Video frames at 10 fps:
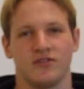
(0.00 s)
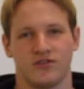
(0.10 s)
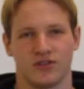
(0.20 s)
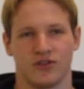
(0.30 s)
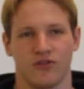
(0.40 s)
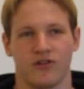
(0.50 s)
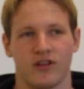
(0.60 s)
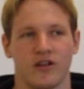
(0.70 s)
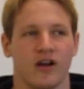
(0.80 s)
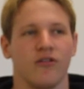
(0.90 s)
in
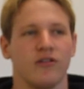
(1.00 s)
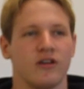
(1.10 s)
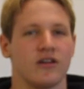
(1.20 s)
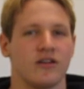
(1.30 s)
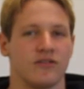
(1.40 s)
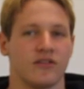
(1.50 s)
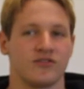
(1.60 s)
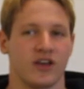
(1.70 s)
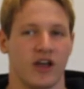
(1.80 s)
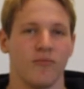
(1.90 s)
security, not only in
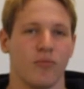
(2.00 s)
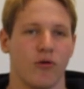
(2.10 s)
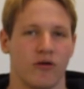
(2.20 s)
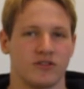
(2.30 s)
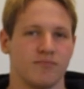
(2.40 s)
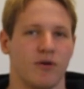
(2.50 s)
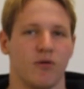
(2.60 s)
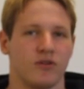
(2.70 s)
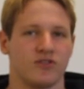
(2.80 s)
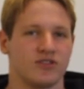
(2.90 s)
things like airports,
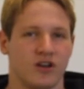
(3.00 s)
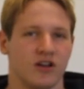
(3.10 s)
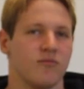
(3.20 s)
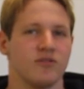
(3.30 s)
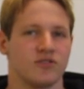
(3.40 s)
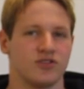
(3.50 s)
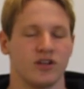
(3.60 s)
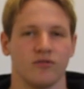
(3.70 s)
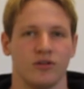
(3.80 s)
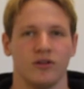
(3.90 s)
but with just documents in
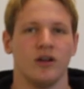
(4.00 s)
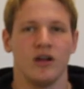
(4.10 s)
general.